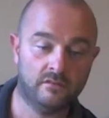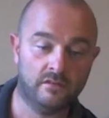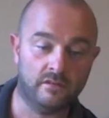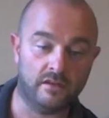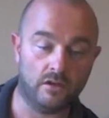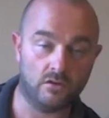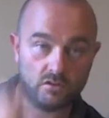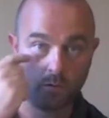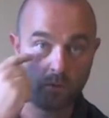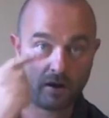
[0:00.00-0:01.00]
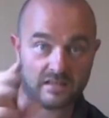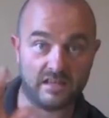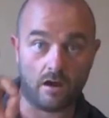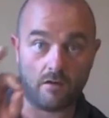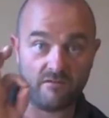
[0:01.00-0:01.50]
There you go. So we're
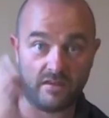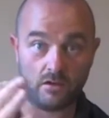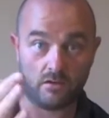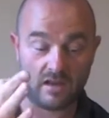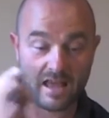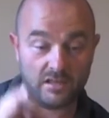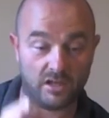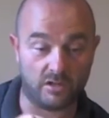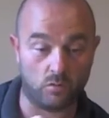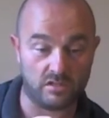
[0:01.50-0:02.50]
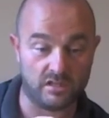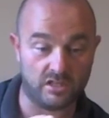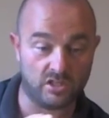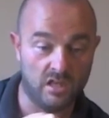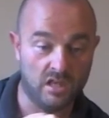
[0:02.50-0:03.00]
practicing our finger and hand-eye
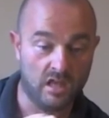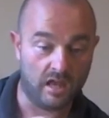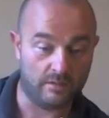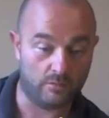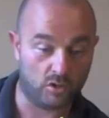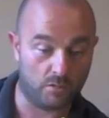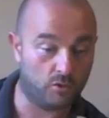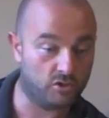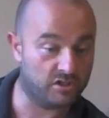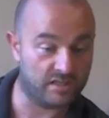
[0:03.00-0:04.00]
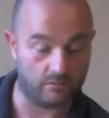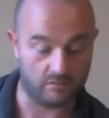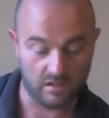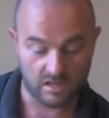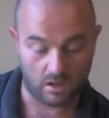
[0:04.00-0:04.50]
coordination, and then we're going to push it down.
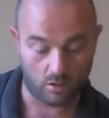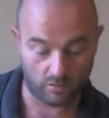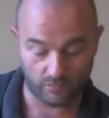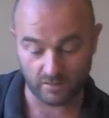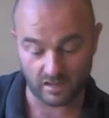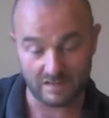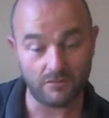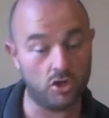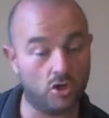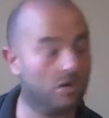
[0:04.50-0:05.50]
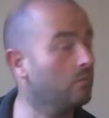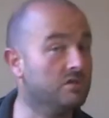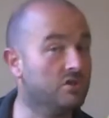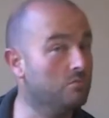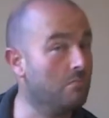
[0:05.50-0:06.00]
Now, if we've got even younger ones
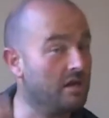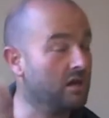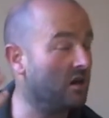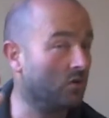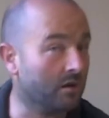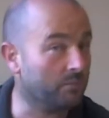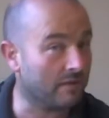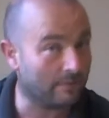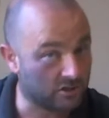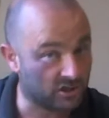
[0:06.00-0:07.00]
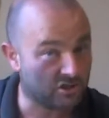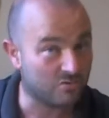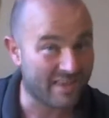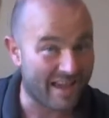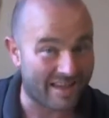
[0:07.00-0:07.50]
who might not quite be able to do
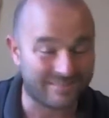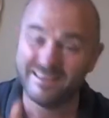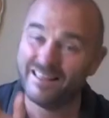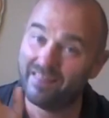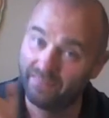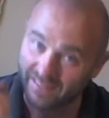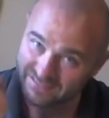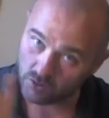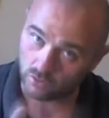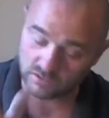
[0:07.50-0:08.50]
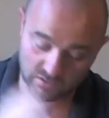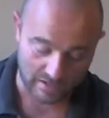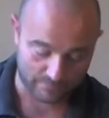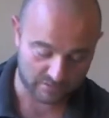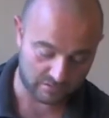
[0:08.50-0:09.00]
that, that's also
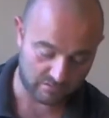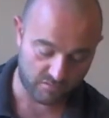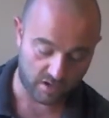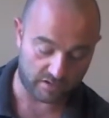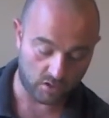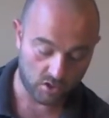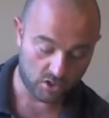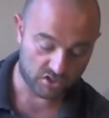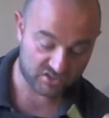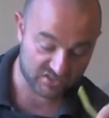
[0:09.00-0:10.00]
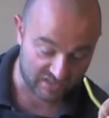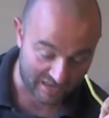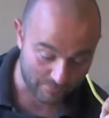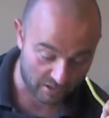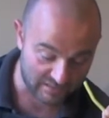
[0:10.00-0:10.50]
absolutely fine.
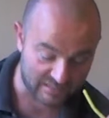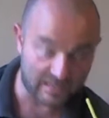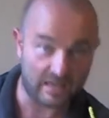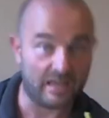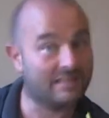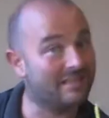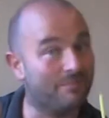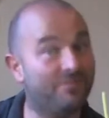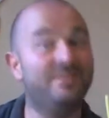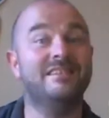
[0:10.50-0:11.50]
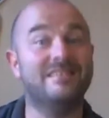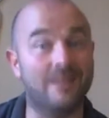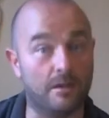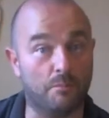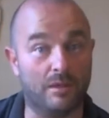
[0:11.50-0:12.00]
Same idea, except this
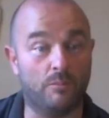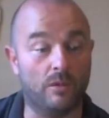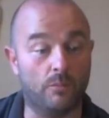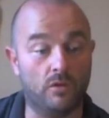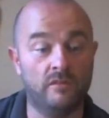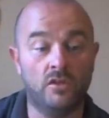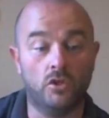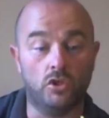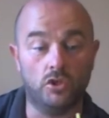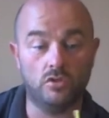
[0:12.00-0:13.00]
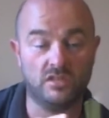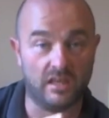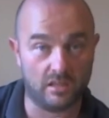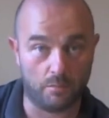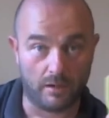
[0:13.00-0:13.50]
time, big people, you
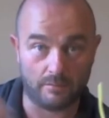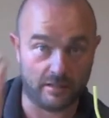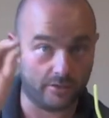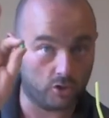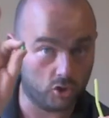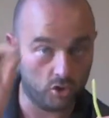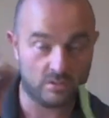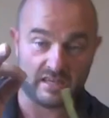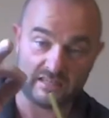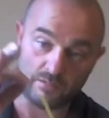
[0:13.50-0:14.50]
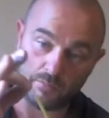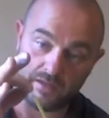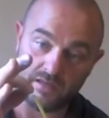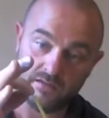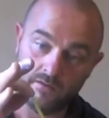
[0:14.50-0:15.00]
take your pipe cleaner, you take the
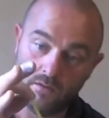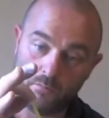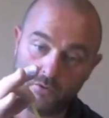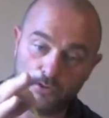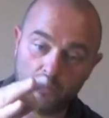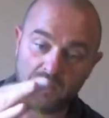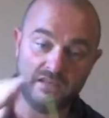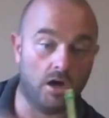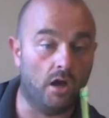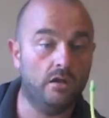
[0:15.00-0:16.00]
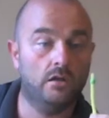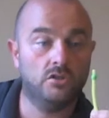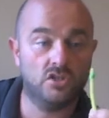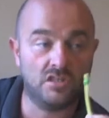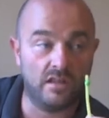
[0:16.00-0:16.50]
bead, put the bead on,
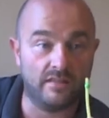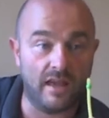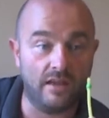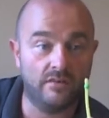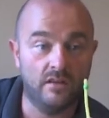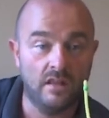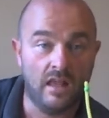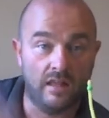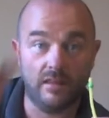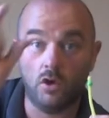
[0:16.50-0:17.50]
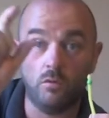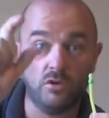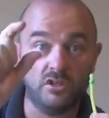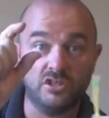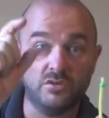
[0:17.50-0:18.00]
just like that, and then all we're
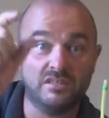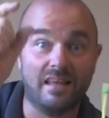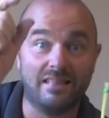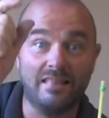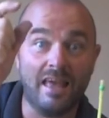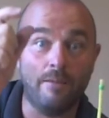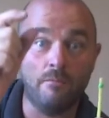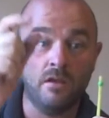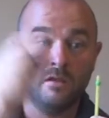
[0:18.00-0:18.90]
going to do is get them.